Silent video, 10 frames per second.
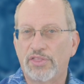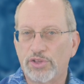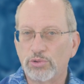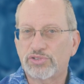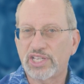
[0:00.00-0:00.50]

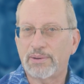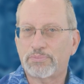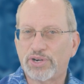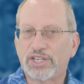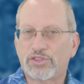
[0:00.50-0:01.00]
those
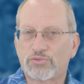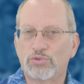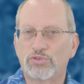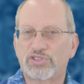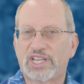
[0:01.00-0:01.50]
that break the
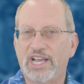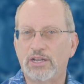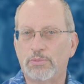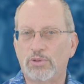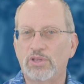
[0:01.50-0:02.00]
rules
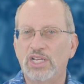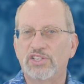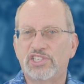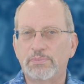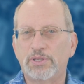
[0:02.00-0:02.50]
accountable.
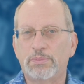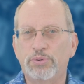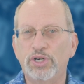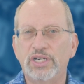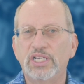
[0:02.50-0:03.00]
Simply
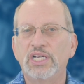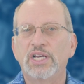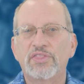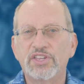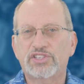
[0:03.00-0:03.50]
put,
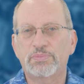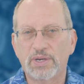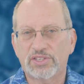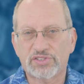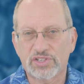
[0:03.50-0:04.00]
this
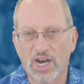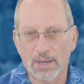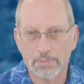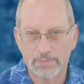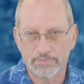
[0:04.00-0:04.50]
must
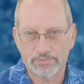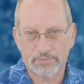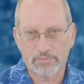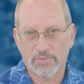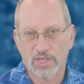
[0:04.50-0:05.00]
stop.
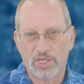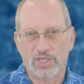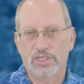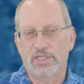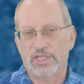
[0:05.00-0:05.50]

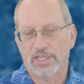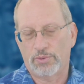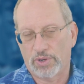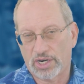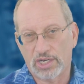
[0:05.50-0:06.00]
It
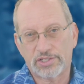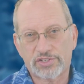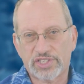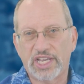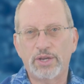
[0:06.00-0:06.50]
went on to
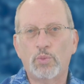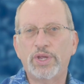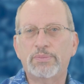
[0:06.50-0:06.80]
say, we